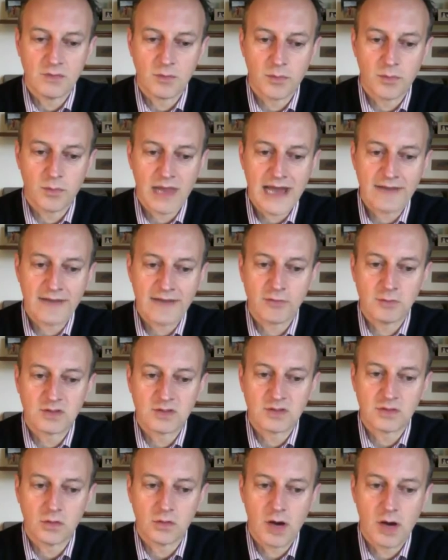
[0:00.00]

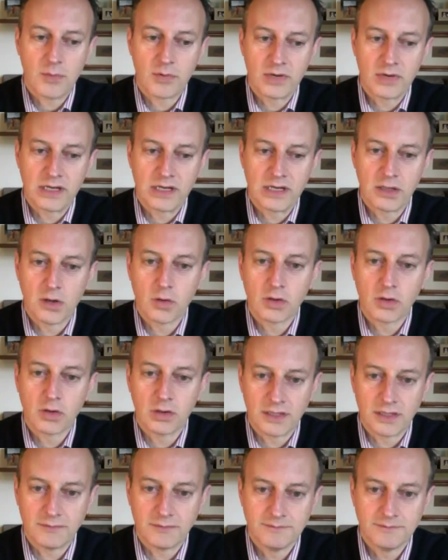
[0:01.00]
platforms to operate
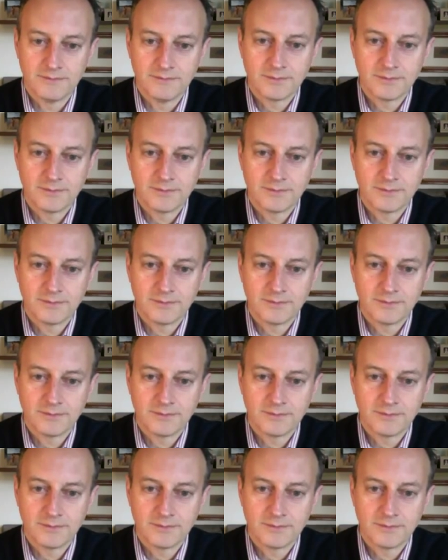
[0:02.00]
locally.